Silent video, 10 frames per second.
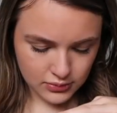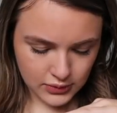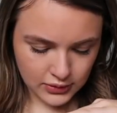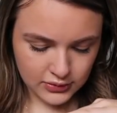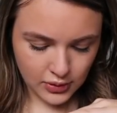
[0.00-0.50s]

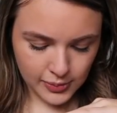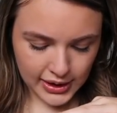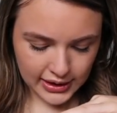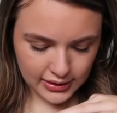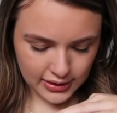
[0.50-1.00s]
There's so
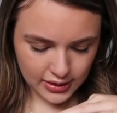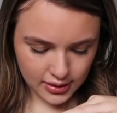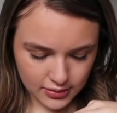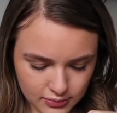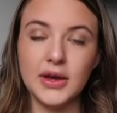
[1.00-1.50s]
many in
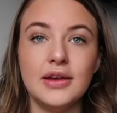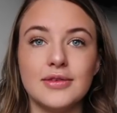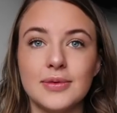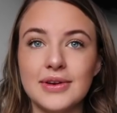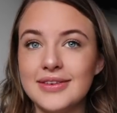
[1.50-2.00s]
here. You
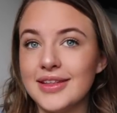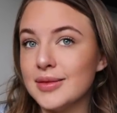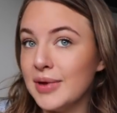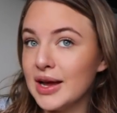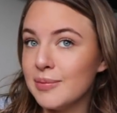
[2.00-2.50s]
use one to take the
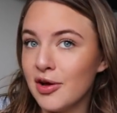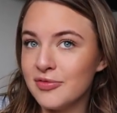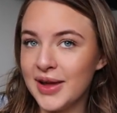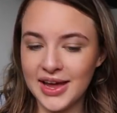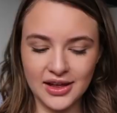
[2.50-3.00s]
makeup off
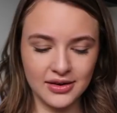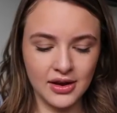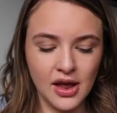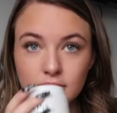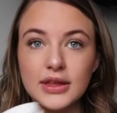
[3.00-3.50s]
my hand.
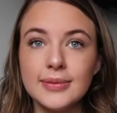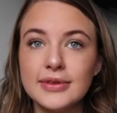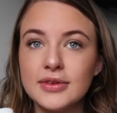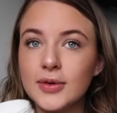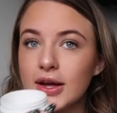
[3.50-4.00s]
They smell
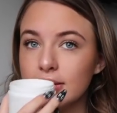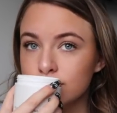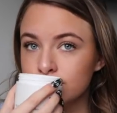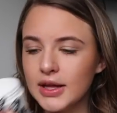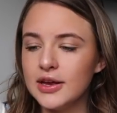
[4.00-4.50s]
so
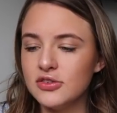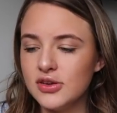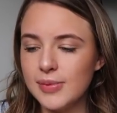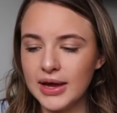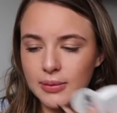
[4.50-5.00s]
good. Like usually
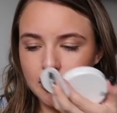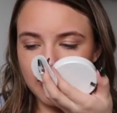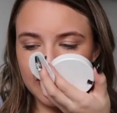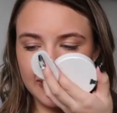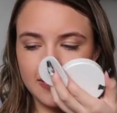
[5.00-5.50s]
makeup
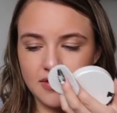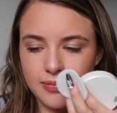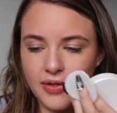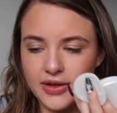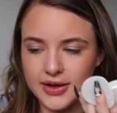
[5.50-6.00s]
remover doesn't
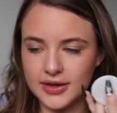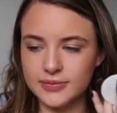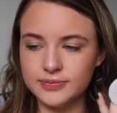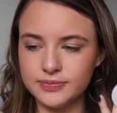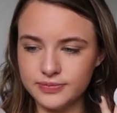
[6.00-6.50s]
smell like
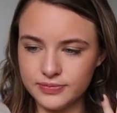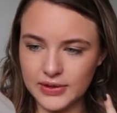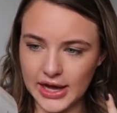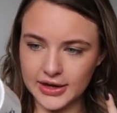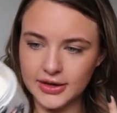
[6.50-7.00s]

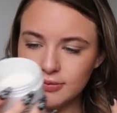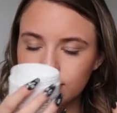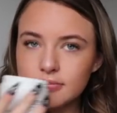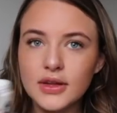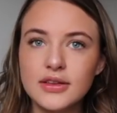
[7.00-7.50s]
that good.
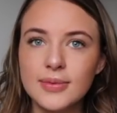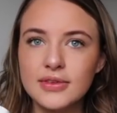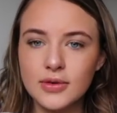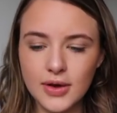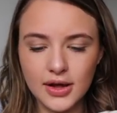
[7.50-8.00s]
These smell
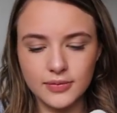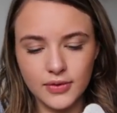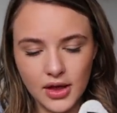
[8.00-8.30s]
so good.